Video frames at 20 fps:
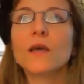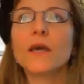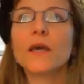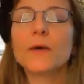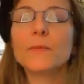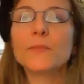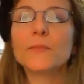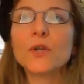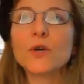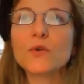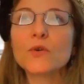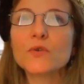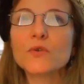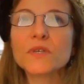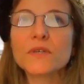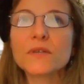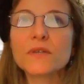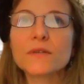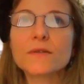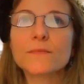
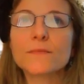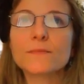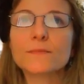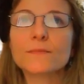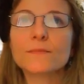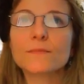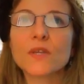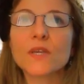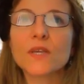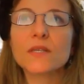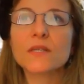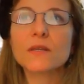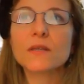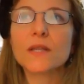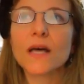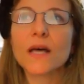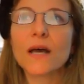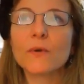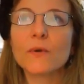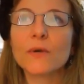Hypnosis is
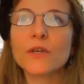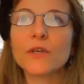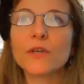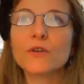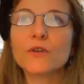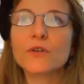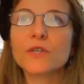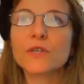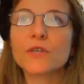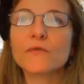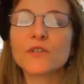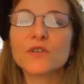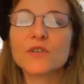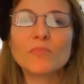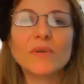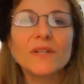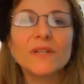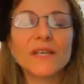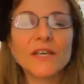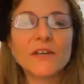allowing yourself to
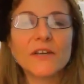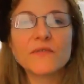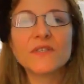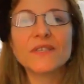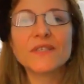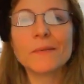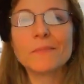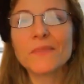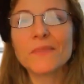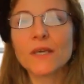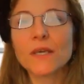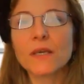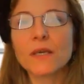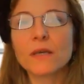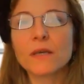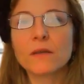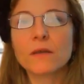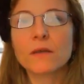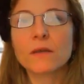believe something